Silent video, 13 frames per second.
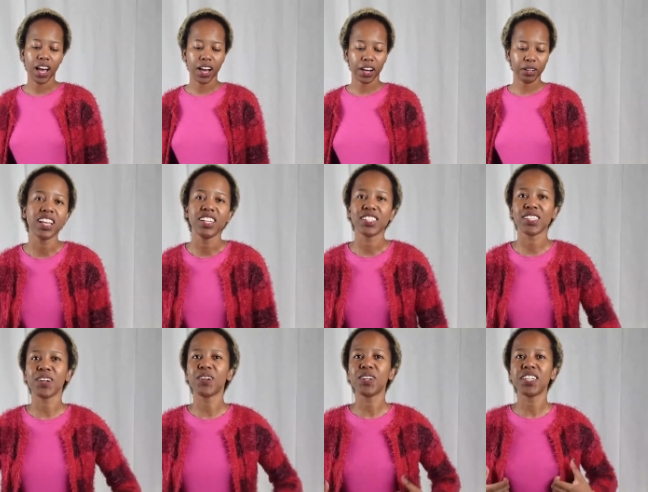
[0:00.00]
uh,
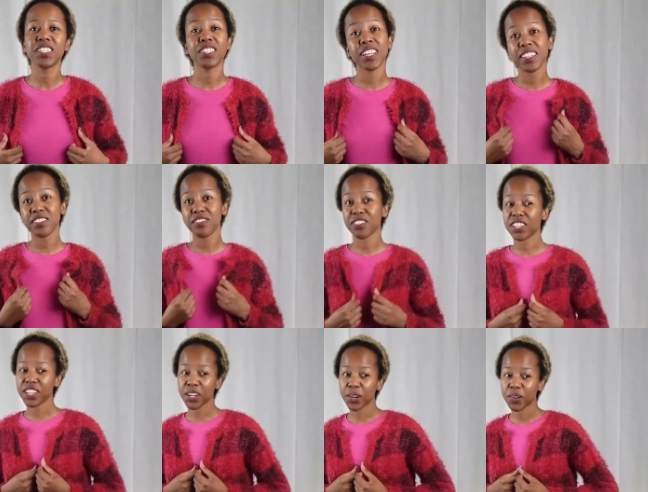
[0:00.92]
so in today's
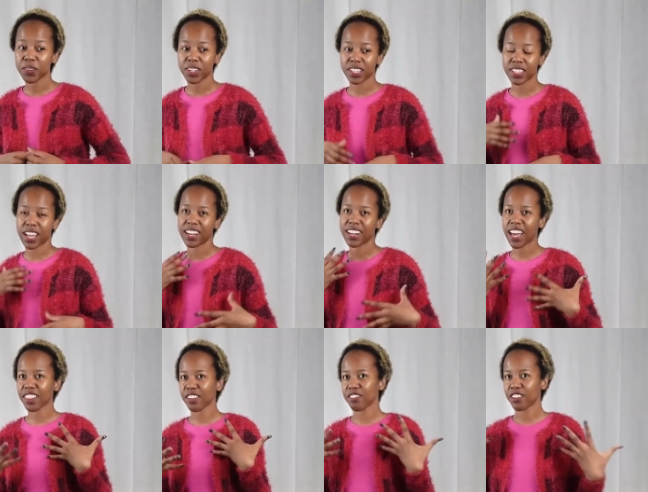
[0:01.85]
video is another